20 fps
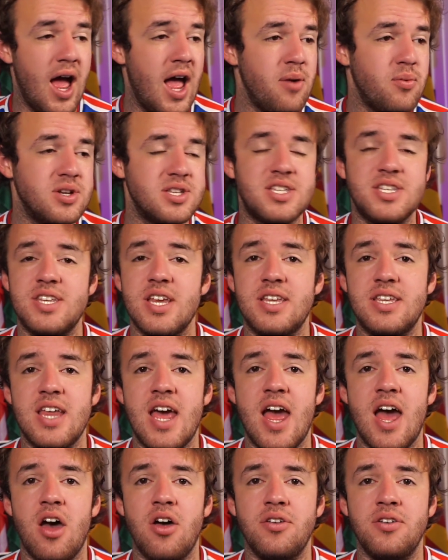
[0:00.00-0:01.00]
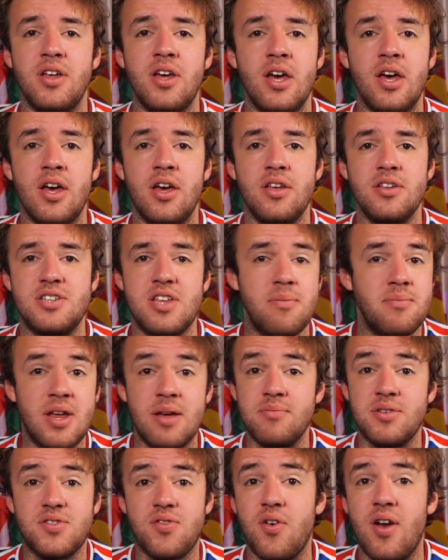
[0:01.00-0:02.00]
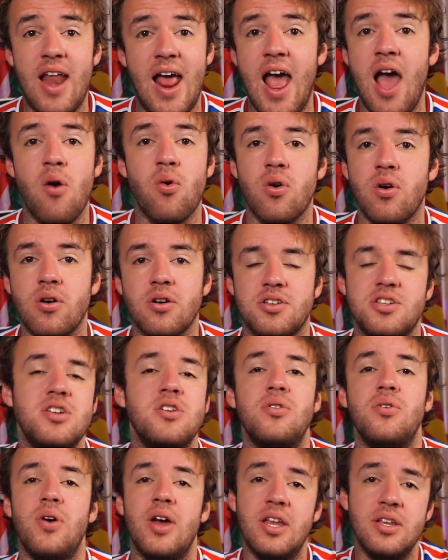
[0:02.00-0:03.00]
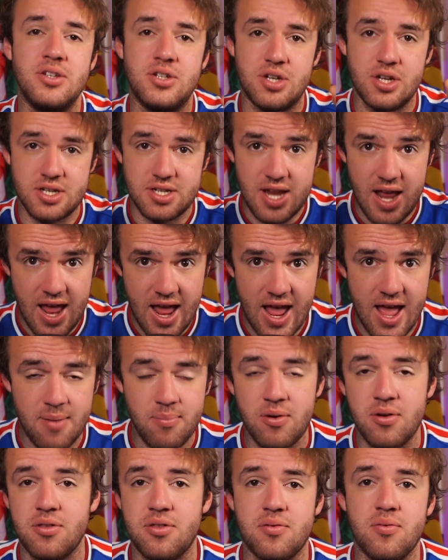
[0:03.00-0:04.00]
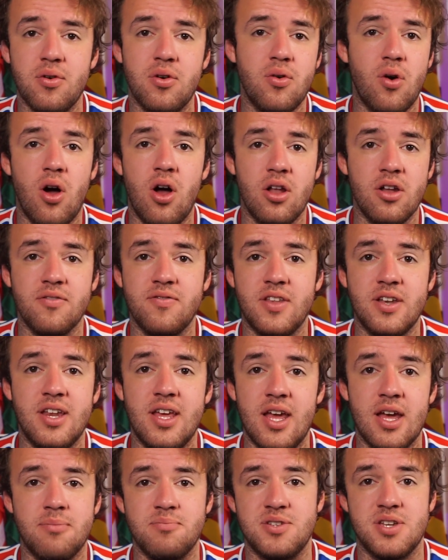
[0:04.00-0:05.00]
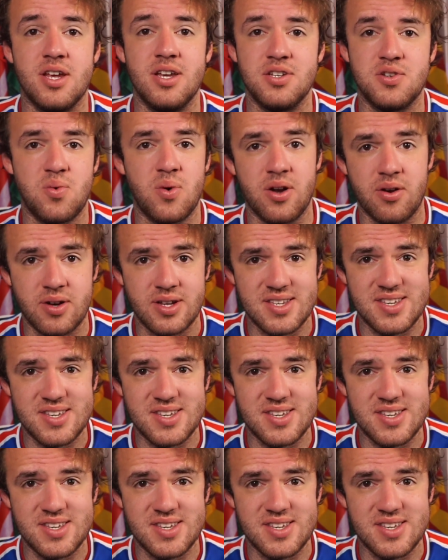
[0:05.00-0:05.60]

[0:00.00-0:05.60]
I would sit down sometimes for an hour or two and just hammer through all of the DMs on Twitter.